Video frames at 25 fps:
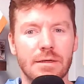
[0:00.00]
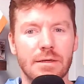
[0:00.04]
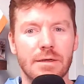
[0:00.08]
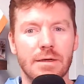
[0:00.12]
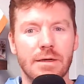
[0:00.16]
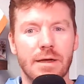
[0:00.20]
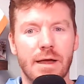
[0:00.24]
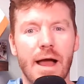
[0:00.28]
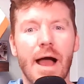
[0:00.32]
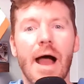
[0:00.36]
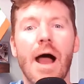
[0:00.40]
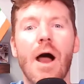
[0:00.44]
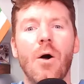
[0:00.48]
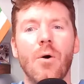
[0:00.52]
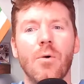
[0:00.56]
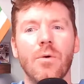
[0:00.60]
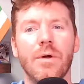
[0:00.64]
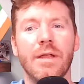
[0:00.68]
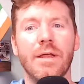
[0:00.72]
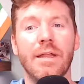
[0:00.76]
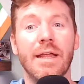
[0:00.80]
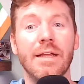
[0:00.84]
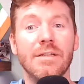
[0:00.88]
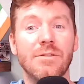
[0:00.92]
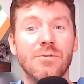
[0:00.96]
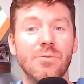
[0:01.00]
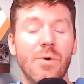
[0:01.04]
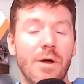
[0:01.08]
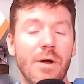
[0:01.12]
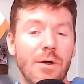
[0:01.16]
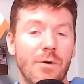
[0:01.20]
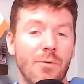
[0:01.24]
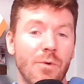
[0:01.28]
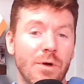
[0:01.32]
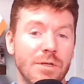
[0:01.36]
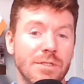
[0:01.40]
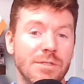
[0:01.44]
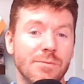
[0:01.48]
out. And that's why
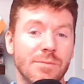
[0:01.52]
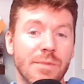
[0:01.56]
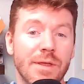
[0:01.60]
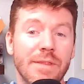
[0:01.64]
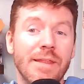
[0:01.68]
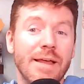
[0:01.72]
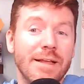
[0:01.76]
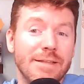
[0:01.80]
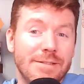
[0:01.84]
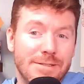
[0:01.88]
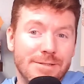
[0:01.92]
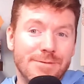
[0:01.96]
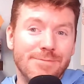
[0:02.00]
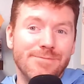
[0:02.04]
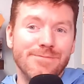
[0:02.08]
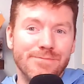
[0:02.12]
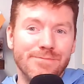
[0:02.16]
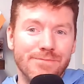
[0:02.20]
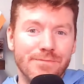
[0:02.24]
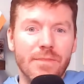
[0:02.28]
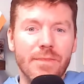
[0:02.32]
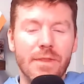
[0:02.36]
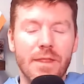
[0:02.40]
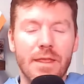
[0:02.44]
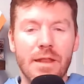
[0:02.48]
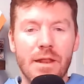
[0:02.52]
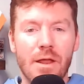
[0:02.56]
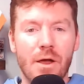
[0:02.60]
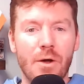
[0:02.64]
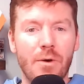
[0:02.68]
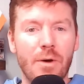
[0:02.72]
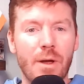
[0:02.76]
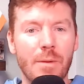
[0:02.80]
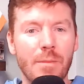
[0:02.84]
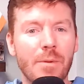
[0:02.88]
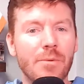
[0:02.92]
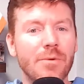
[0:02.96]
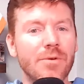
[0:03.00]
it wasn't. And that's, I
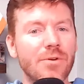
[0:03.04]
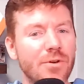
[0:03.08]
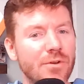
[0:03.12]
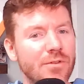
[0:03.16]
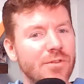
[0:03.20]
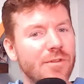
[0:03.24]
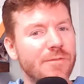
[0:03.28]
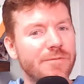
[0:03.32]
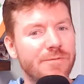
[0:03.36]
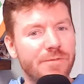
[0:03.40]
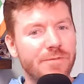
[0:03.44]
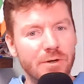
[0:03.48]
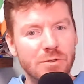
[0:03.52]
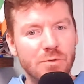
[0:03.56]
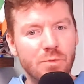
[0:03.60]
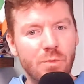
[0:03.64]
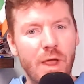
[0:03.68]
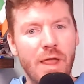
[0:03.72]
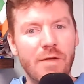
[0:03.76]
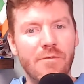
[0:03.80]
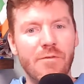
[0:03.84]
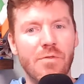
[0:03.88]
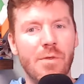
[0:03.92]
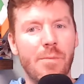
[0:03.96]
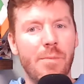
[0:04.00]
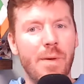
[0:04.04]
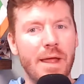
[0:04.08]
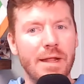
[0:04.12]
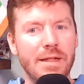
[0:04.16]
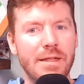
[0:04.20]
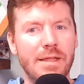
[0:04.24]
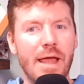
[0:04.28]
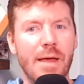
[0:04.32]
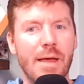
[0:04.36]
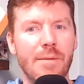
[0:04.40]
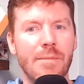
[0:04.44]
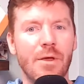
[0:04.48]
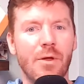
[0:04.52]
remember during the first wave of the
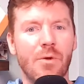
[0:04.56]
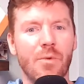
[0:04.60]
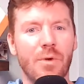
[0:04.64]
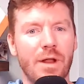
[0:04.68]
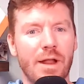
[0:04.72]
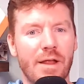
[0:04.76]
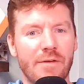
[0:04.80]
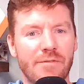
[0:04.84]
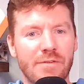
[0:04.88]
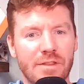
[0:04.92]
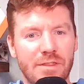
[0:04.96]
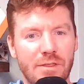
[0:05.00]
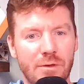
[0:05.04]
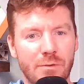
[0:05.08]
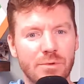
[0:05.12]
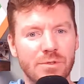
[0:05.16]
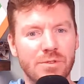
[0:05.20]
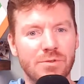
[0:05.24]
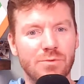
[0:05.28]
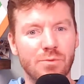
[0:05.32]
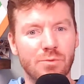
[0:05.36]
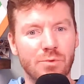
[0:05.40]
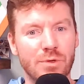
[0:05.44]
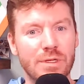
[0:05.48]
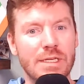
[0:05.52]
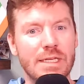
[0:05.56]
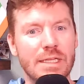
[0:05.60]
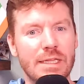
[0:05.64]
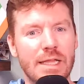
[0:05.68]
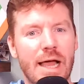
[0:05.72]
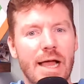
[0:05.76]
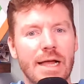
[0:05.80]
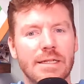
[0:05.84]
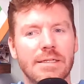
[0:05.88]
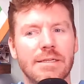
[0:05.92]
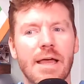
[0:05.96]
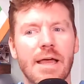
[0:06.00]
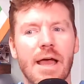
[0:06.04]
pandemic when everything was really
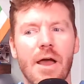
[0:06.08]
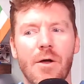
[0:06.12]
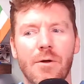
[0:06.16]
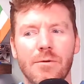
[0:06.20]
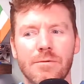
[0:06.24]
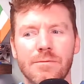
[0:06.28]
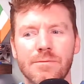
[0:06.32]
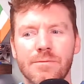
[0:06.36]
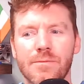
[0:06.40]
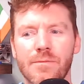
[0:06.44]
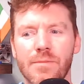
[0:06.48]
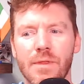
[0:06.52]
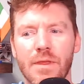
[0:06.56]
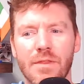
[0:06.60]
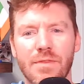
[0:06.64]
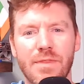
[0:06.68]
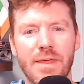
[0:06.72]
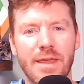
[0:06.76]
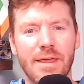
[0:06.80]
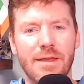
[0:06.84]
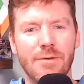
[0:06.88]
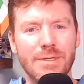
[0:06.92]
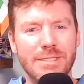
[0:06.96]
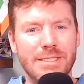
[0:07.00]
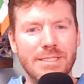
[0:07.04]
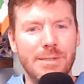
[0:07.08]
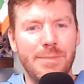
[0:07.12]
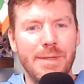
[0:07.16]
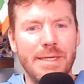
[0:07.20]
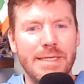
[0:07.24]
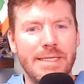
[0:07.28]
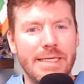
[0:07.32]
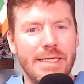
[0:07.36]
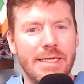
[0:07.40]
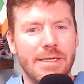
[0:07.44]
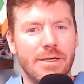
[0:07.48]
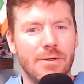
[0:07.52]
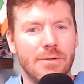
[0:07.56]
locked down, thinking, what's the big
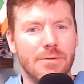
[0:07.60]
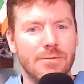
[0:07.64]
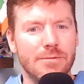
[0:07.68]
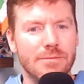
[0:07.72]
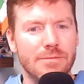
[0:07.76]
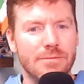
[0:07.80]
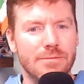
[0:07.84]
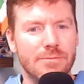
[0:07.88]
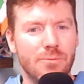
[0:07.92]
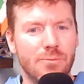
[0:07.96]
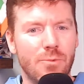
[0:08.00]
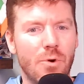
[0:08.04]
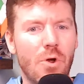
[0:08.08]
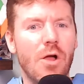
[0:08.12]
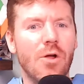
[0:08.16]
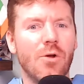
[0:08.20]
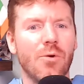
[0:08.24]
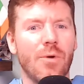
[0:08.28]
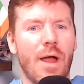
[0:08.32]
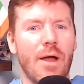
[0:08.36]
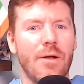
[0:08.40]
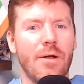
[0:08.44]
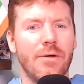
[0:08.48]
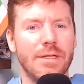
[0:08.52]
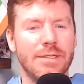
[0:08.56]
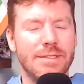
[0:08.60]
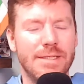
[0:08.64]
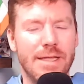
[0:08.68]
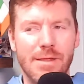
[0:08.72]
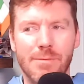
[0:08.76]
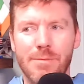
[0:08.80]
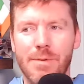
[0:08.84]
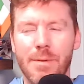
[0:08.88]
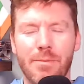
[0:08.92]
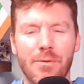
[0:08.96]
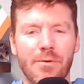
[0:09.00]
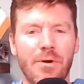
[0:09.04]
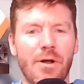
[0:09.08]
deal? We're all grounded. It's not like
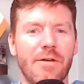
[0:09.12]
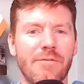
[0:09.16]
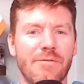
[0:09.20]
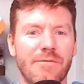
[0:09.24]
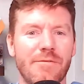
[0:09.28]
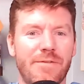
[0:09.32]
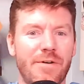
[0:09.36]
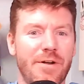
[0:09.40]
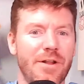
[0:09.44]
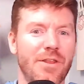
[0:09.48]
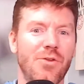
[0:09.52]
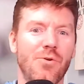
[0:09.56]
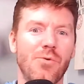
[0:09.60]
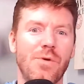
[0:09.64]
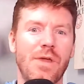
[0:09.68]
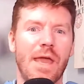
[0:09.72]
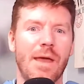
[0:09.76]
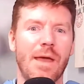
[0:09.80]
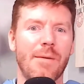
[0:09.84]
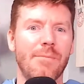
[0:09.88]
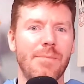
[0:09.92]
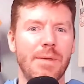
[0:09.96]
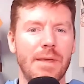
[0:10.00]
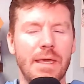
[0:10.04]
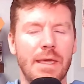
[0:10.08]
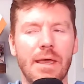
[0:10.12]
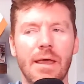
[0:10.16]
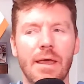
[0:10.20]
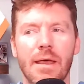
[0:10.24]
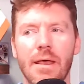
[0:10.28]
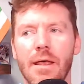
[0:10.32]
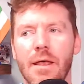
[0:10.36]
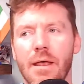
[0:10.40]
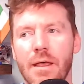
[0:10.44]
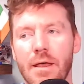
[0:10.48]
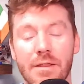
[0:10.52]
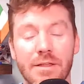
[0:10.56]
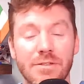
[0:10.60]
people are out having fun and you can't be.
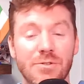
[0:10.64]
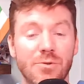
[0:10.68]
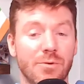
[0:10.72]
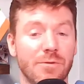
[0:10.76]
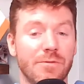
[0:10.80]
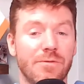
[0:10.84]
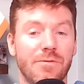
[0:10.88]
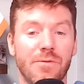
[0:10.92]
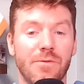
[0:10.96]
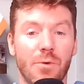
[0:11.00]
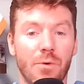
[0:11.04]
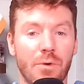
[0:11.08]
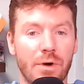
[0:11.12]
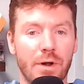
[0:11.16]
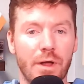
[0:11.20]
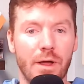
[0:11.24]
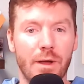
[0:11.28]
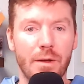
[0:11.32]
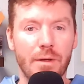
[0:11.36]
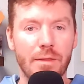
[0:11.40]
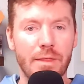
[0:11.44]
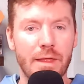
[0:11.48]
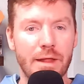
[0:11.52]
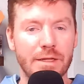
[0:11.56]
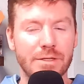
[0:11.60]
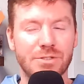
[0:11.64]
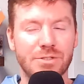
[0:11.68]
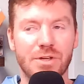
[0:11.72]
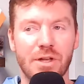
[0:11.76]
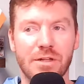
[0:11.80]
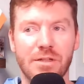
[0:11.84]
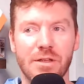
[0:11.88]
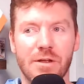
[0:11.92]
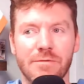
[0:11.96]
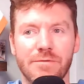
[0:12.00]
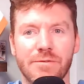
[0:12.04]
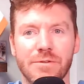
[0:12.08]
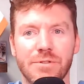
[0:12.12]
Unless you're in Florida. They didn't shut
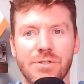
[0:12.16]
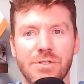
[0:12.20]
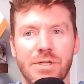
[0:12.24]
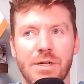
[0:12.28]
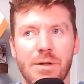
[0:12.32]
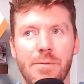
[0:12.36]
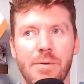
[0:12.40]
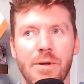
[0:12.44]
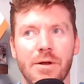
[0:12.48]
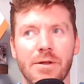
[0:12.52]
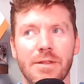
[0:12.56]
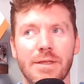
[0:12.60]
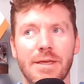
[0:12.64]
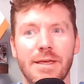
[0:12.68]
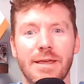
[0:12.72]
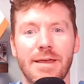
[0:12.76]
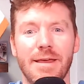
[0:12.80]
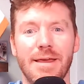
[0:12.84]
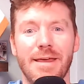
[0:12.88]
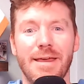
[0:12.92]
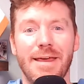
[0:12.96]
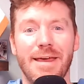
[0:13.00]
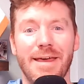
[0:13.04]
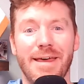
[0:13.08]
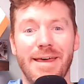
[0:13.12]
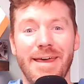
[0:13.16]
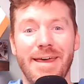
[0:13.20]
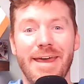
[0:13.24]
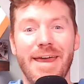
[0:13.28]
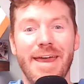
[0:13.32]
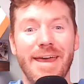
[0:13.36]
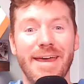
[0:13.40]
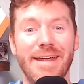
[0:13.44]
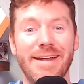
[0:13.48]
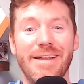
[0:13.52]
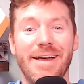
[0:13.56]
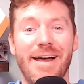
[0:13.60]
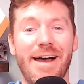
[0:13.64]
down for shit, apparently.
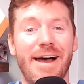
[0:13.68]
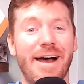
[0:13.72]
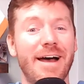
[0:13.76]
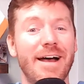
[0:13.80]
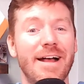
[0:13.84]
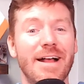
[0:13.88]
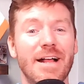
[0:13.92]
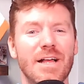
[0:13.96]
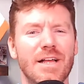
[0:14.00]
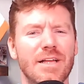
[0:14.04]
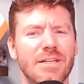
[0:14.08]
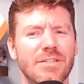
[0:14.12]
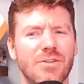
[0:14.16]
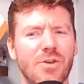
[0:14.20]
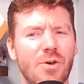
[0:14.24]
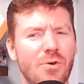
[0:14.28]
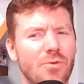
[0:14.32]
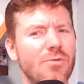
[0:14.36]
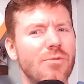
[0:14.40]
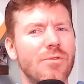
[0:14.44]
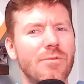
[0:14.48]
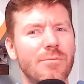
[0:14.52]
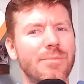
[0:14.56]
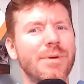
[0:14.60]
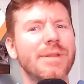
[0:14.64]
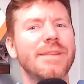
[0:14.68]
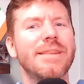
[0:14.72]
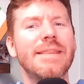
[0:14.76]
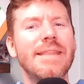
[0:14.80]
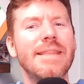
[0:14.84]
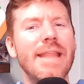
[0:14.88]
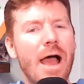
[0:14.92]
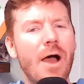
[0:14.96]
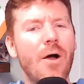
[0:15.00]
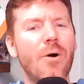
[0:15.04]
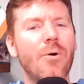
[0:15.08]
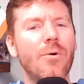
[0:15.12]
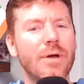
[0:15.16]
And but
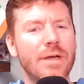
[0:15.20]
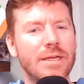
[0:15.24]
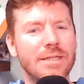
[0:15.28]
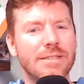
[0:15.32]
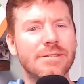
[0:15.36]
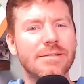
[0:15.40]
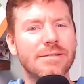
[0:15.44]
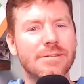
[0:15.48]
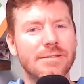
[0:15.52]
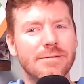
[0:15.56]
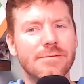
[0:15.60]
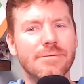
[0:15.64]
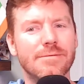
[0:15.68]
now as,